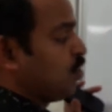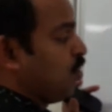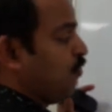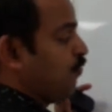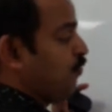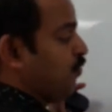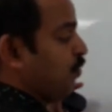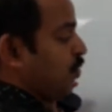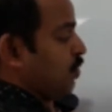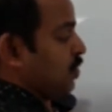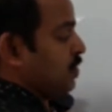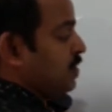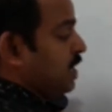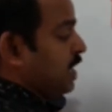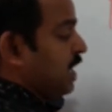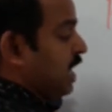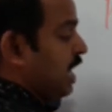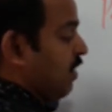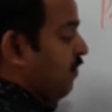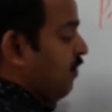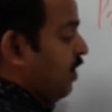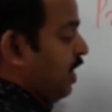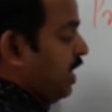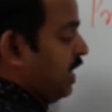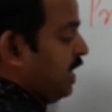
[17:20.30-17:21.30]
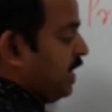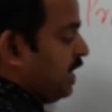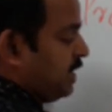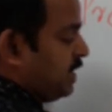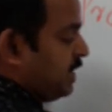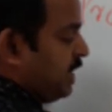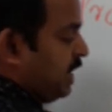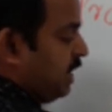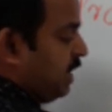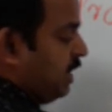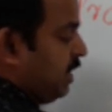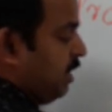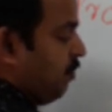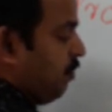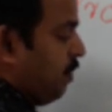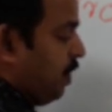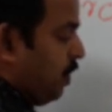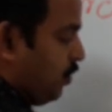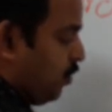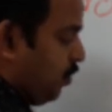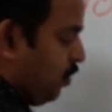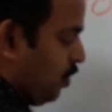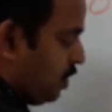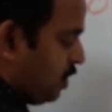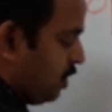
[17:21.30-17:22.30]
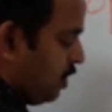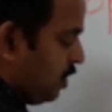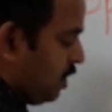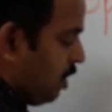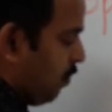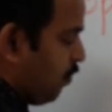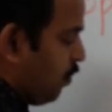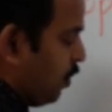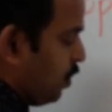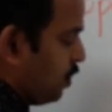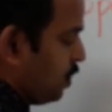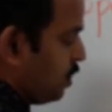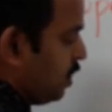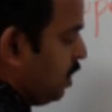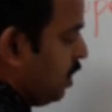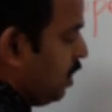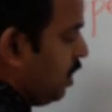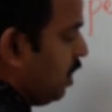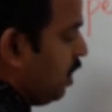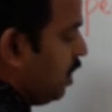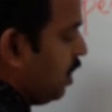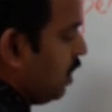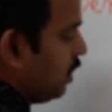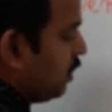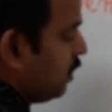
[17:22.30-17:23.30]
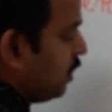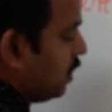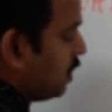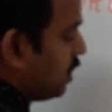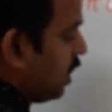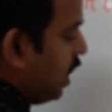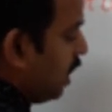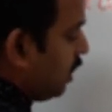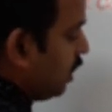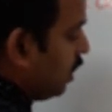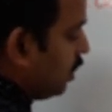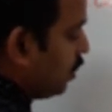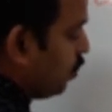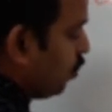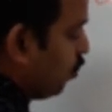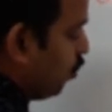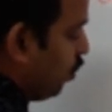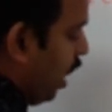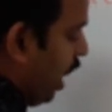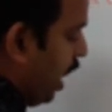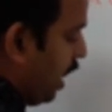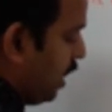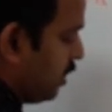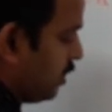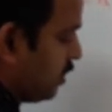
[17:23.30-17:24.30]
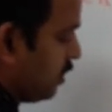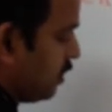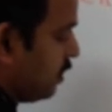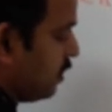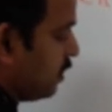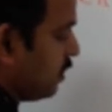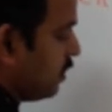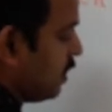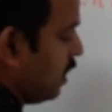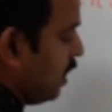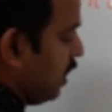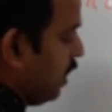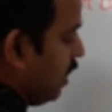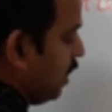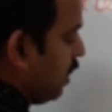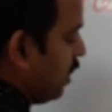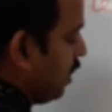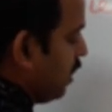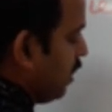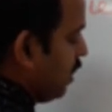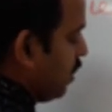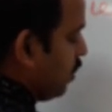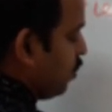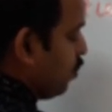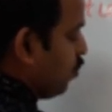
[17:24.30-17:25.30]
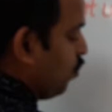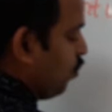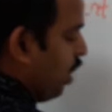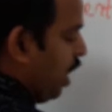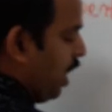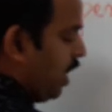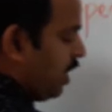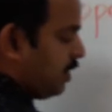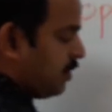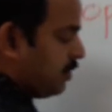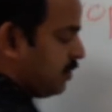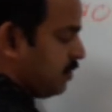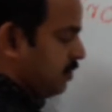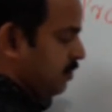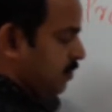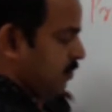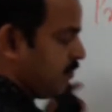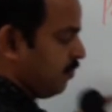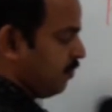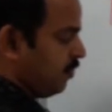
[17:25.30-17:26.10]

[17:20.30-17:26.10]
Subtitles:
of force never intersect because suppose these are the two lines. See, two lines.